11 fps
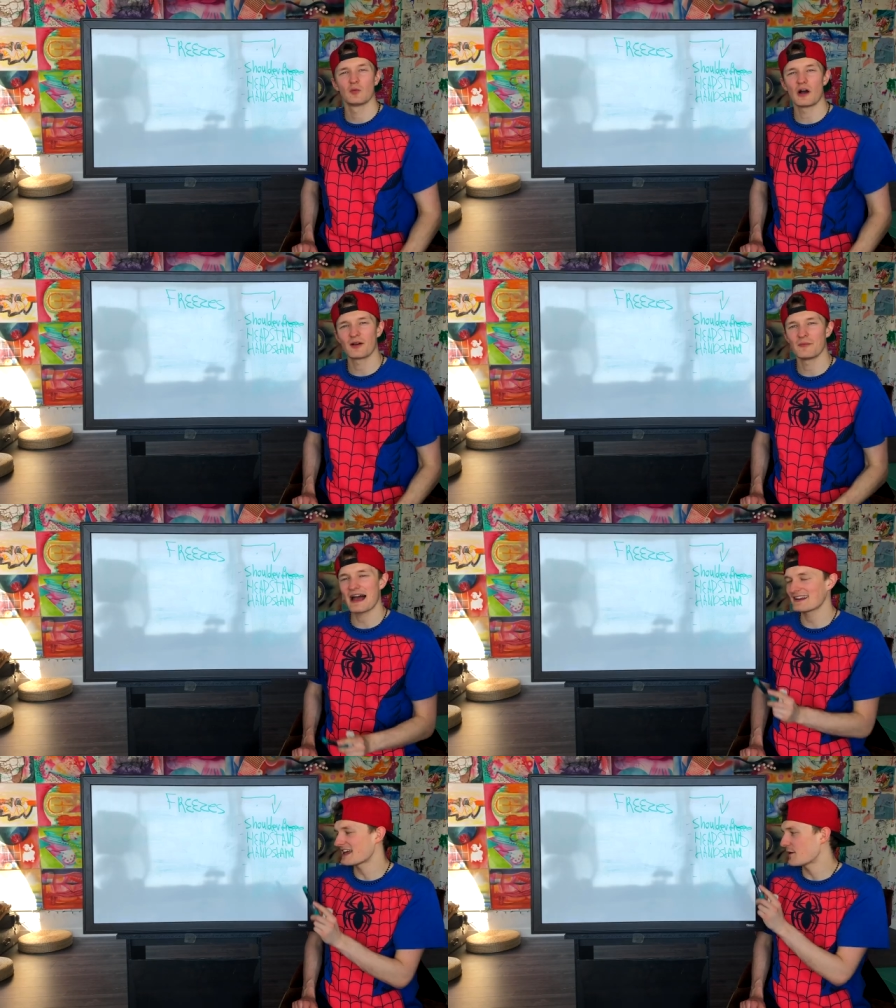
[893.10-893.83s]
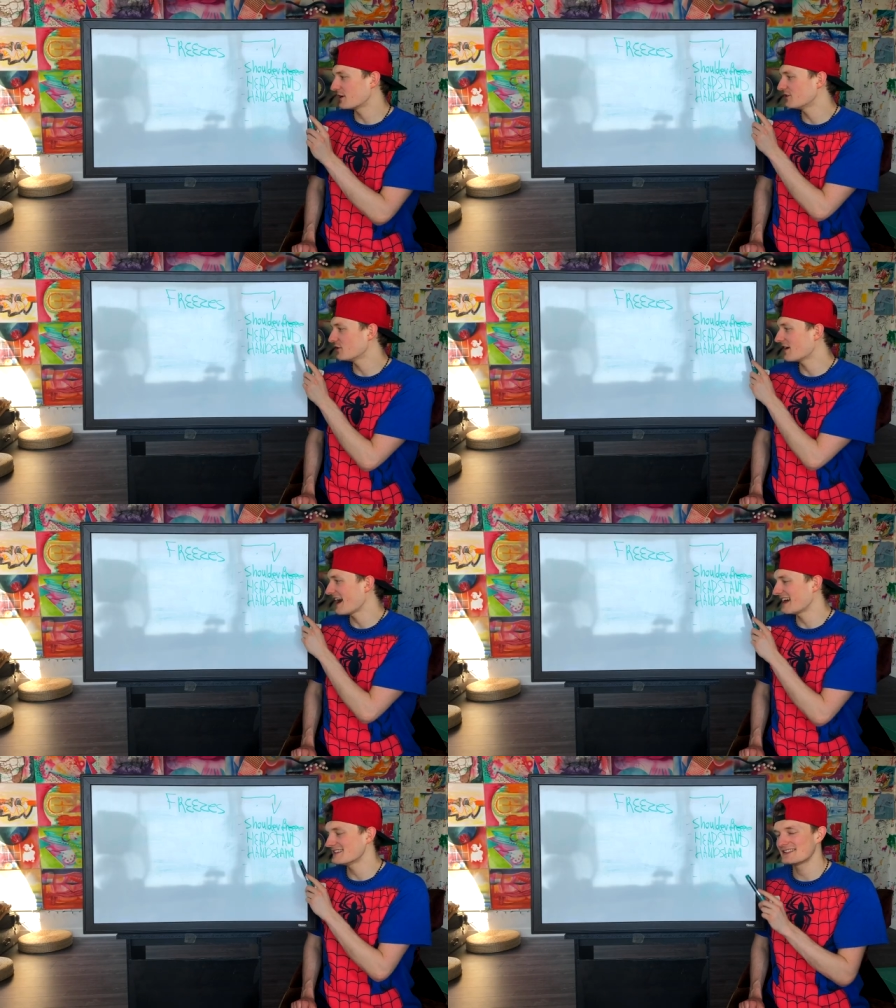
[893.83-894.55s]
Welcome back. Now we're gonna do our
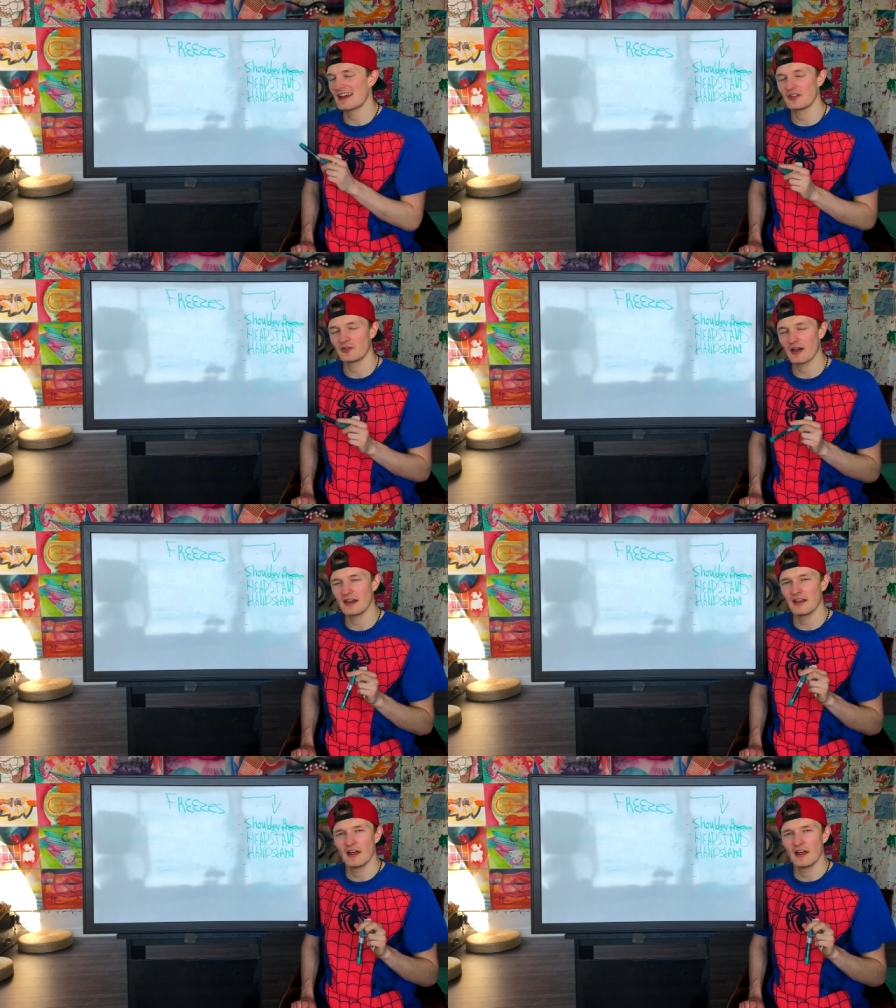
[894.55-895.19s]
handstand thread.